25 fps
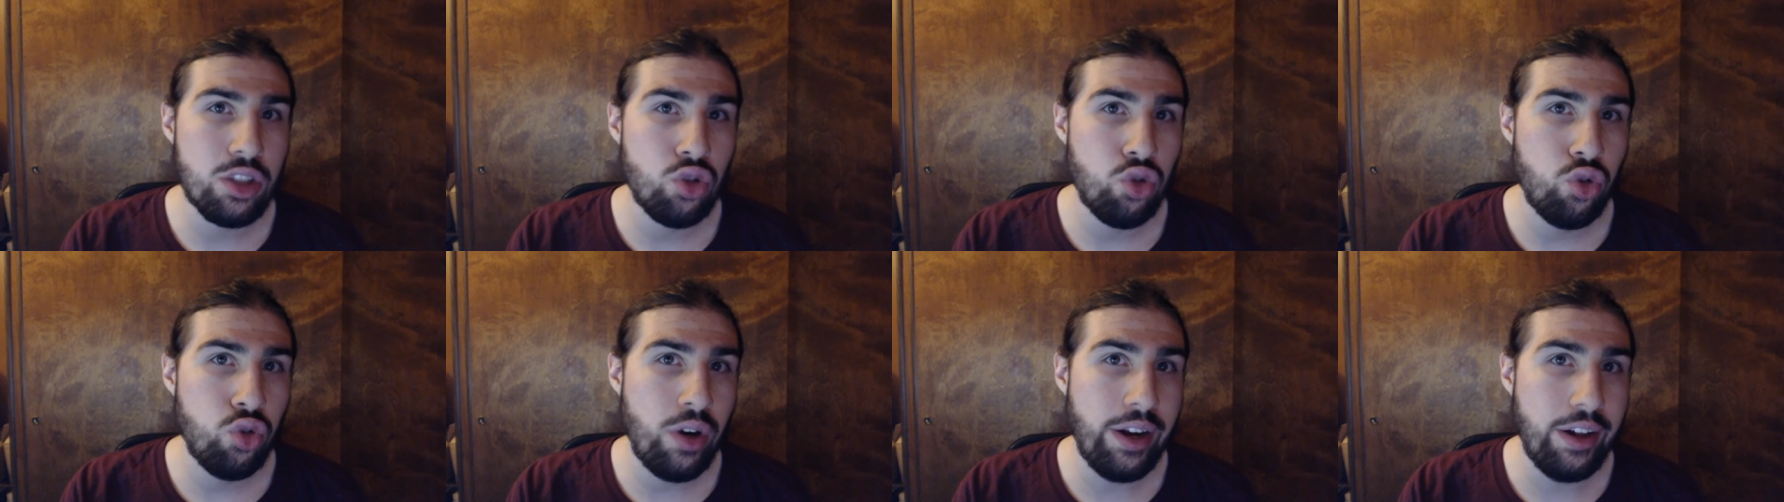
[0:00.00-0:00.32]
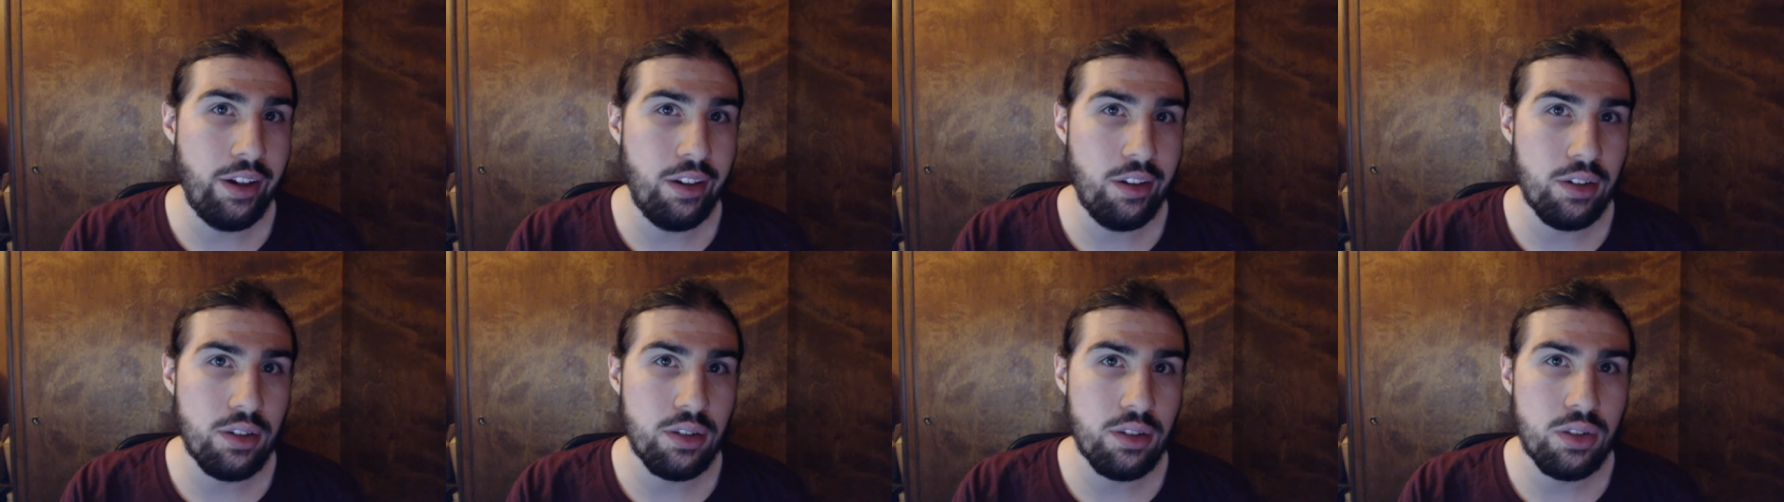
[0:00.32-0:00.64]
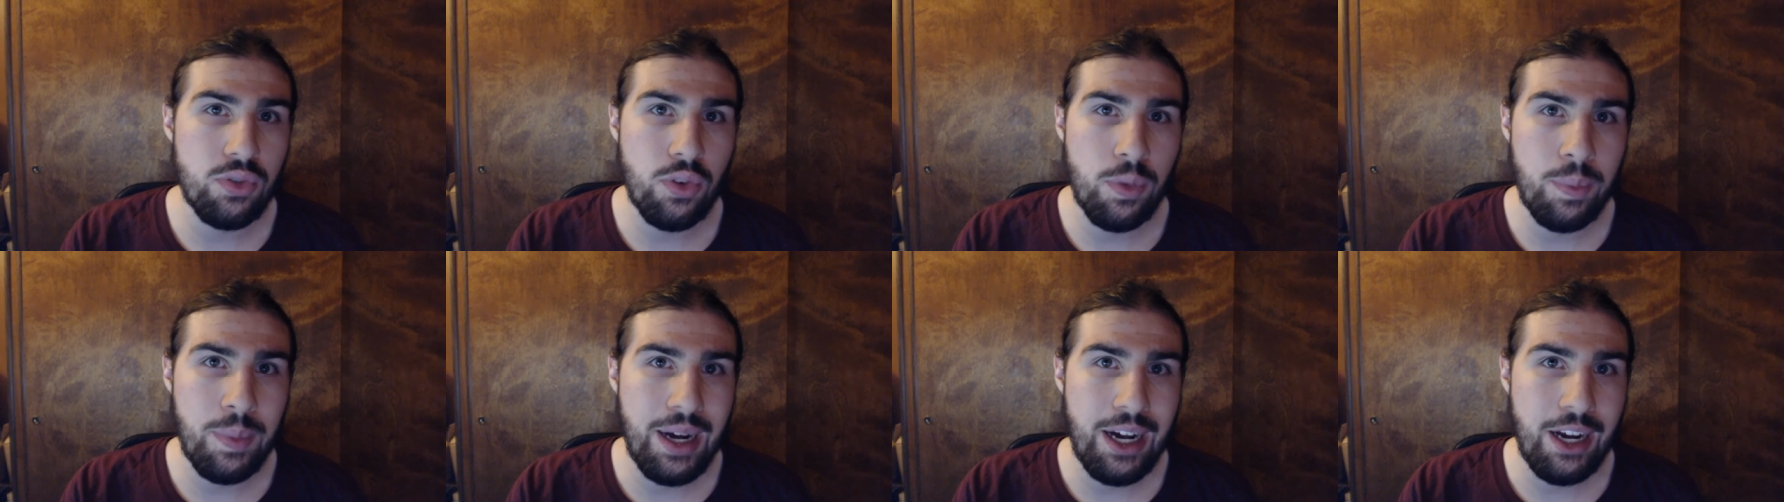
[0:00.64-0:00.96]

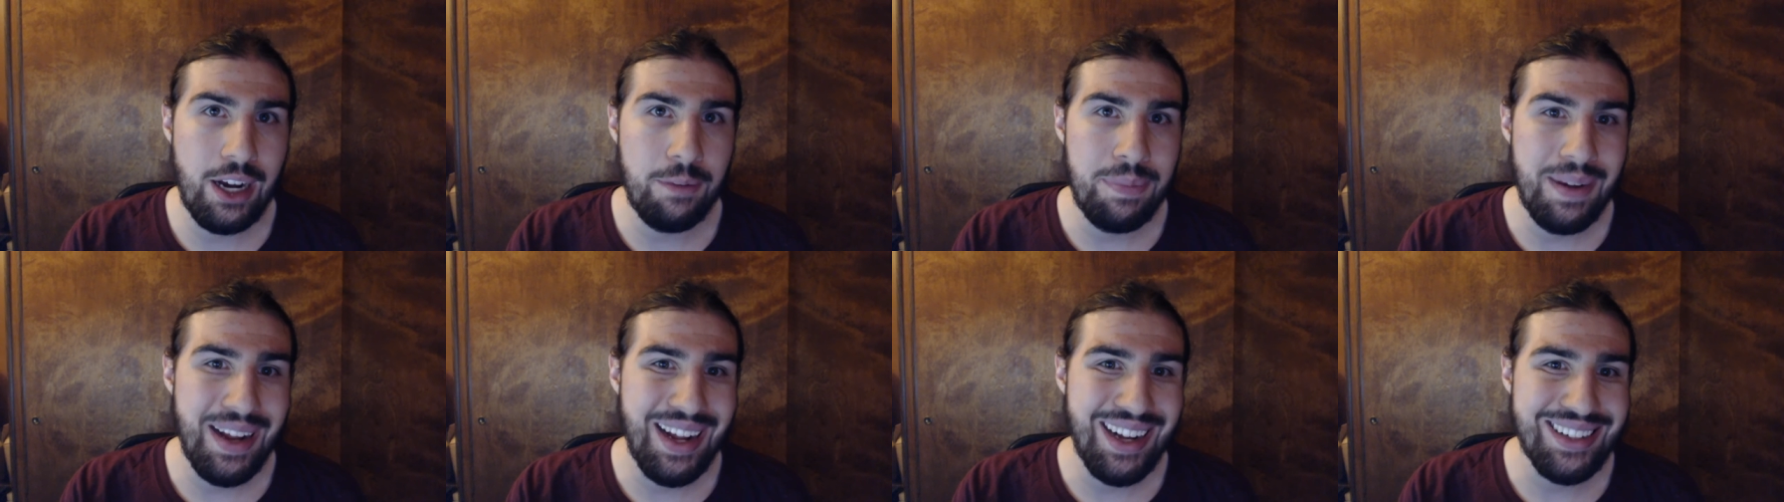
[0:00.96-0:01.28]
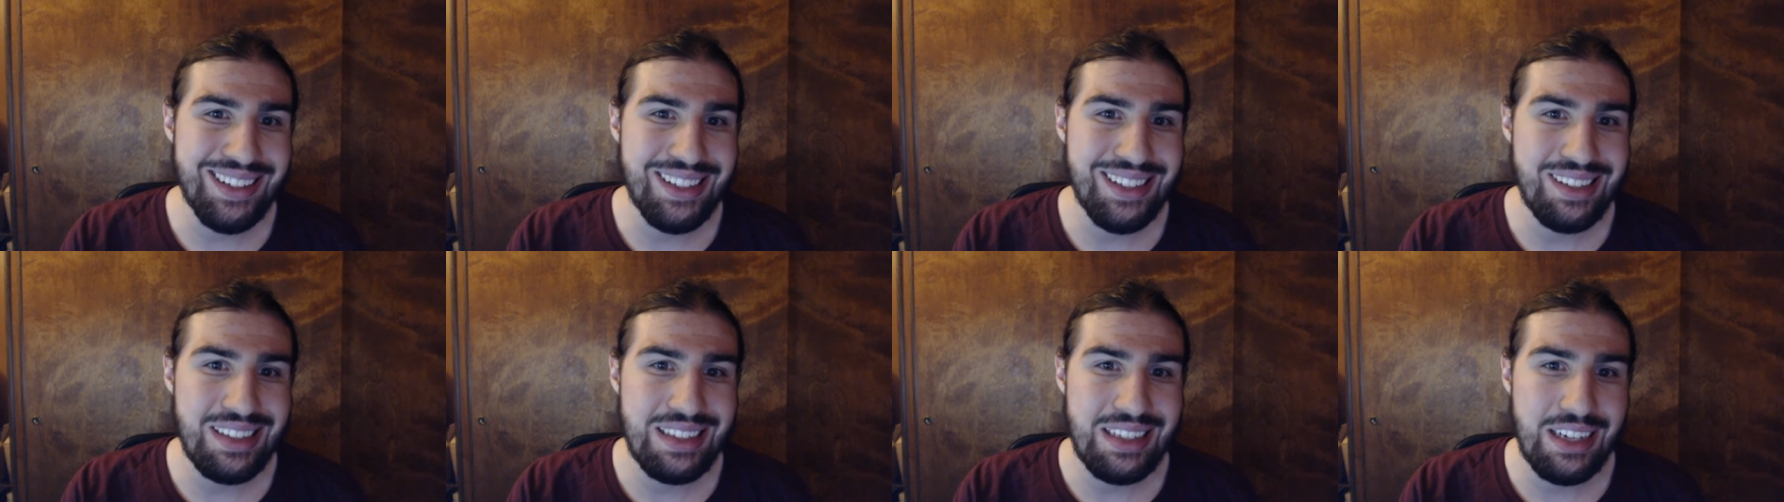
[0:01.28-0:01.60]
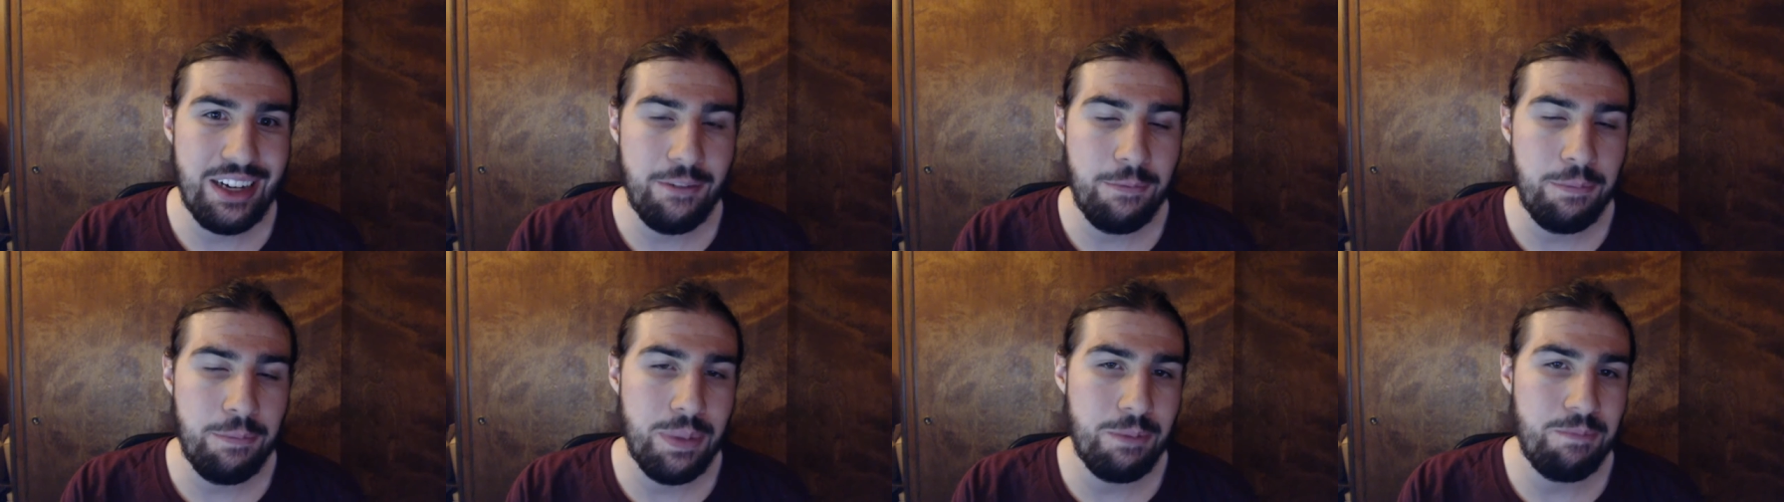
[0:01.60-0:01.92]
trailers for mod packs and
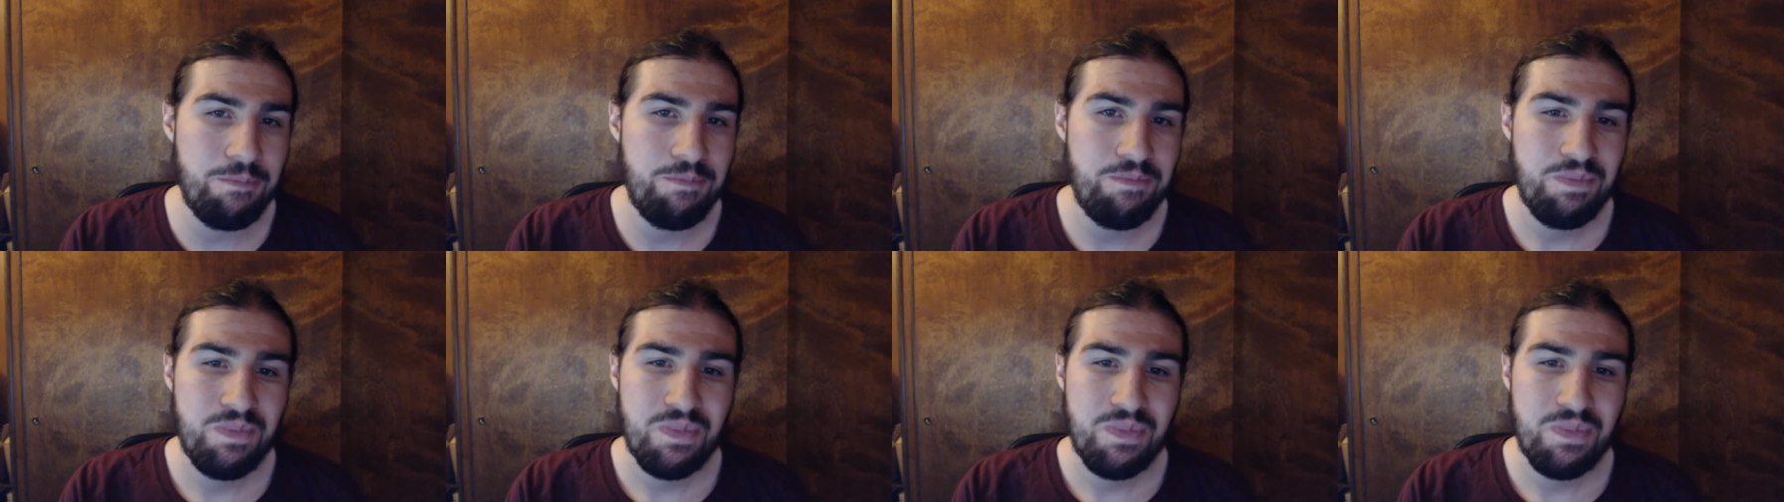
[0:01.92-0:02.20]
stuff, but